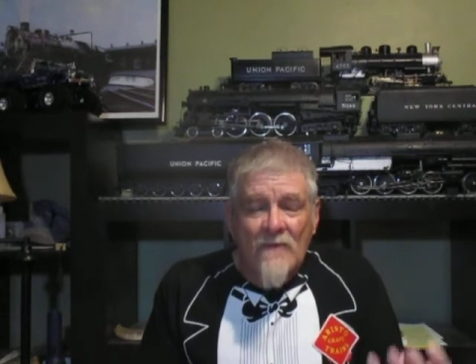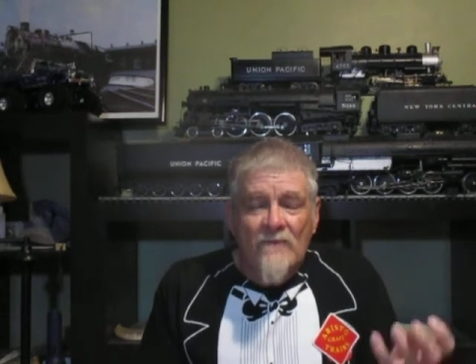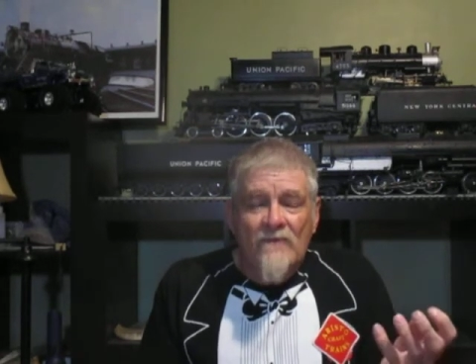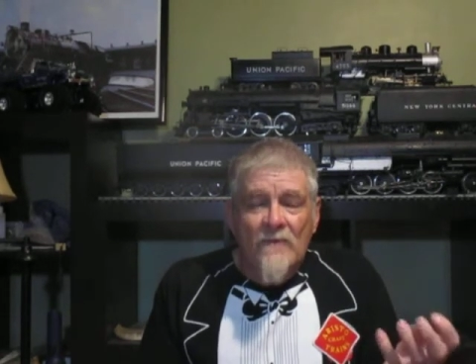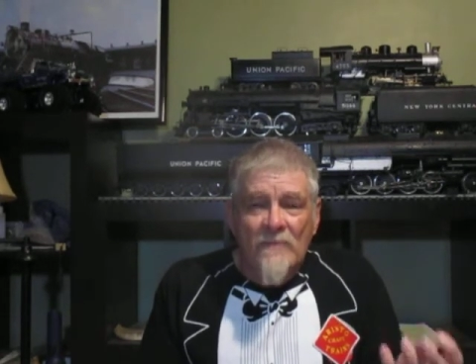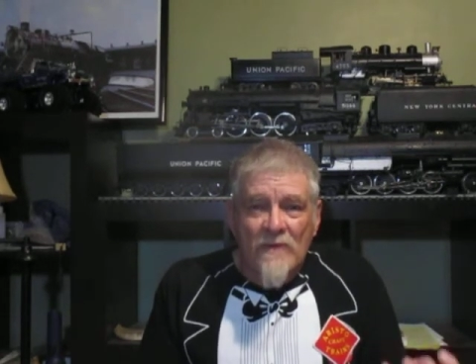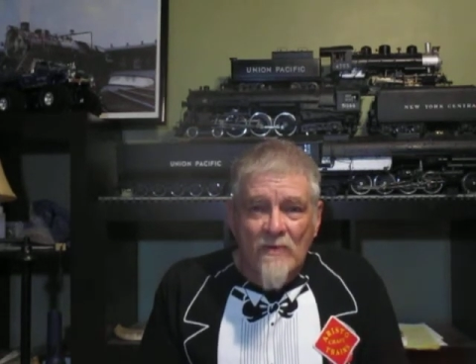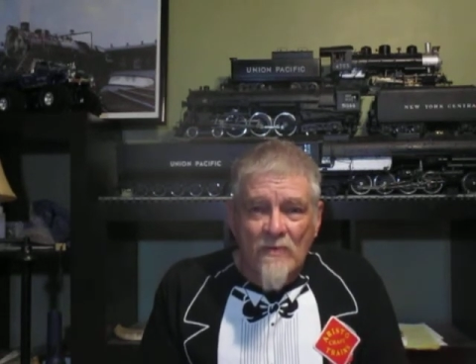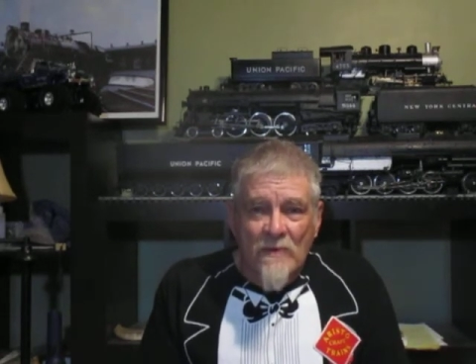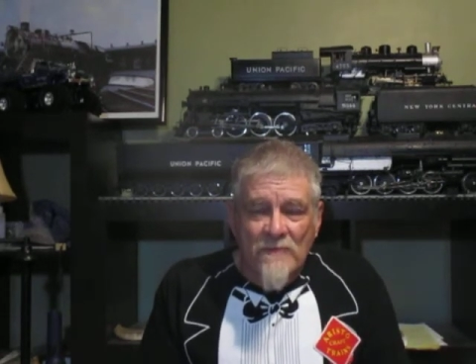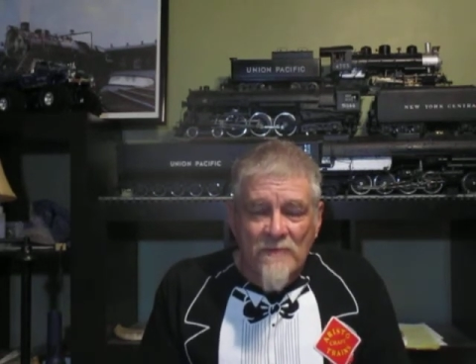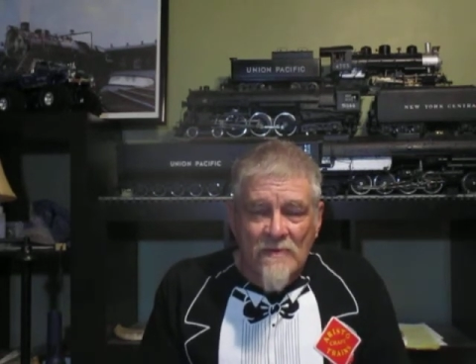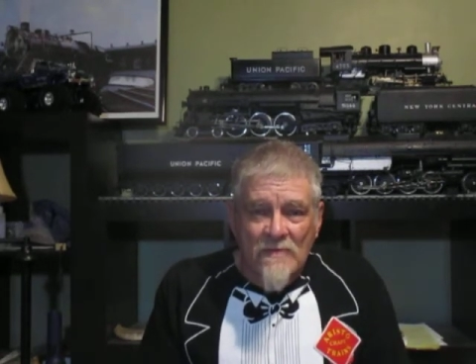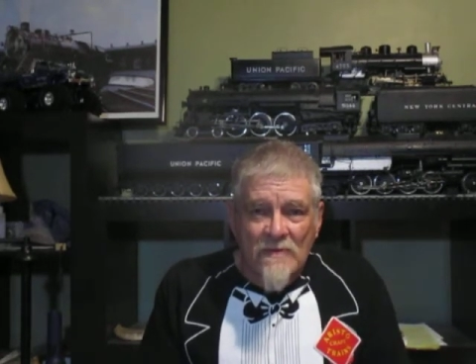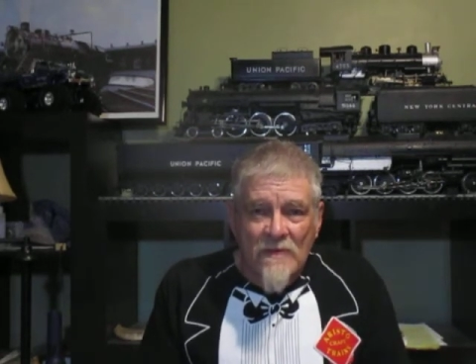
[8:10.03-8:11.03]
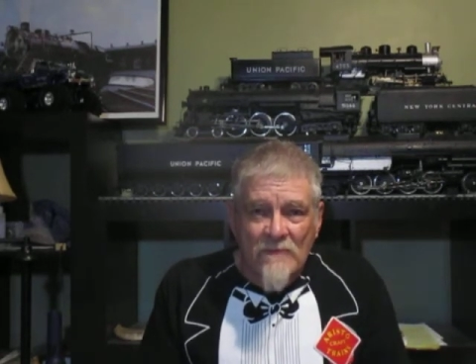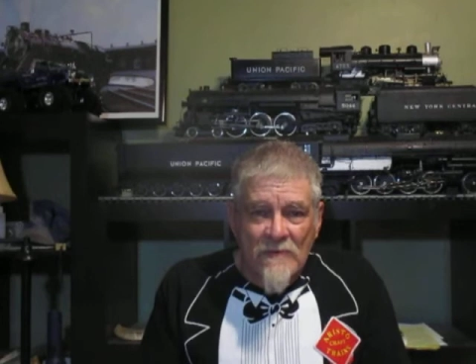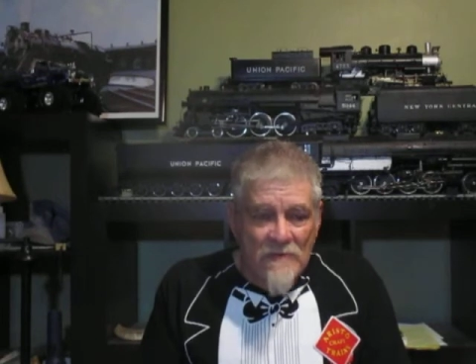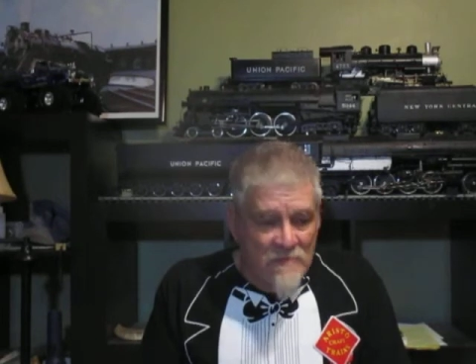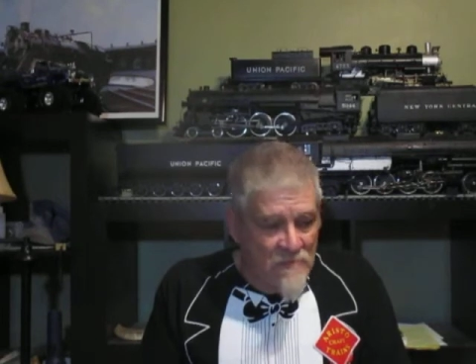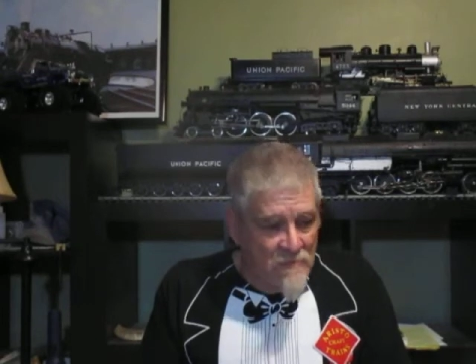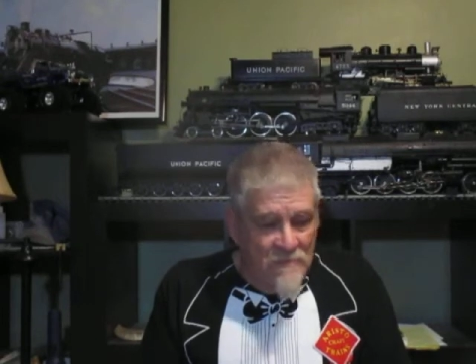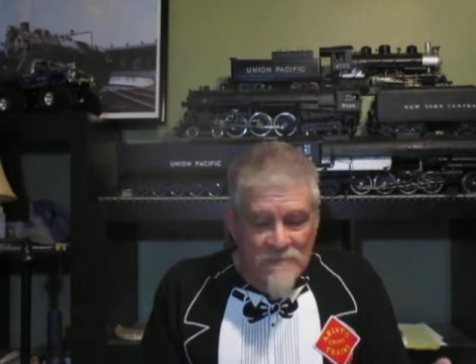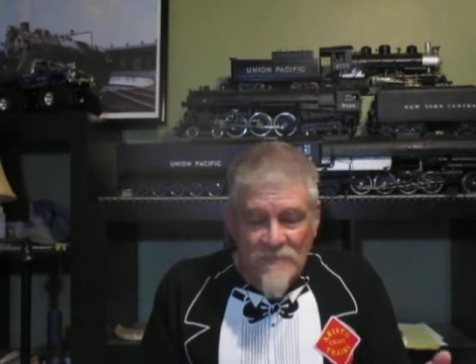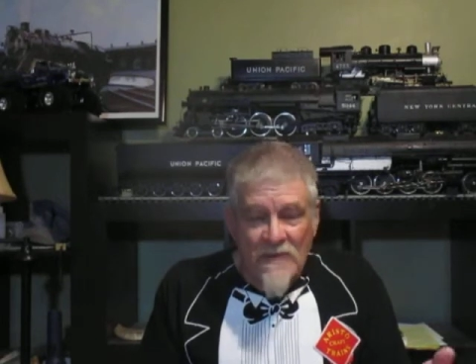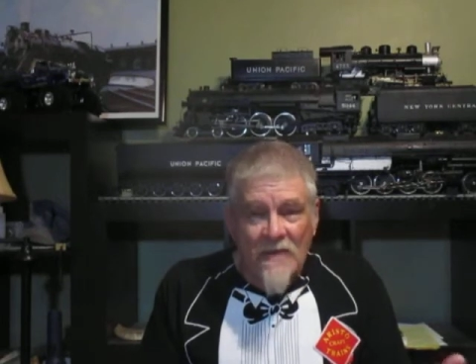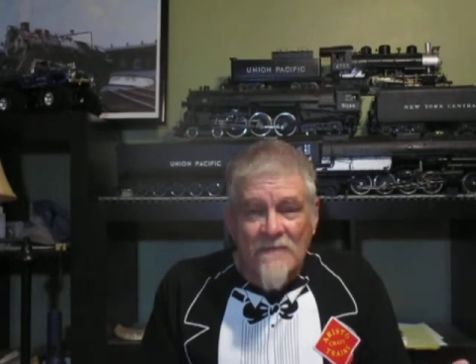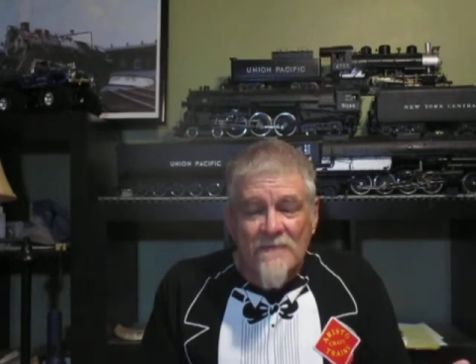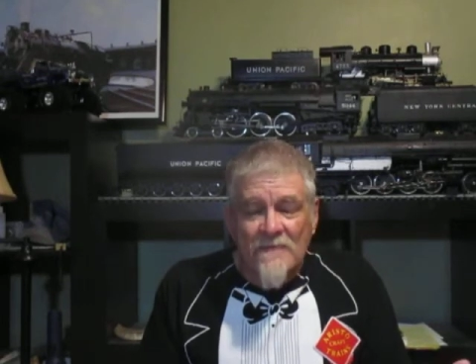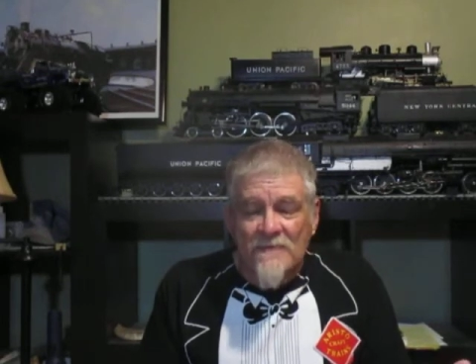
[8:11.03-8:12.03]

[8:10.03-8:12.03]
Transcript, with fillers: from the original ever text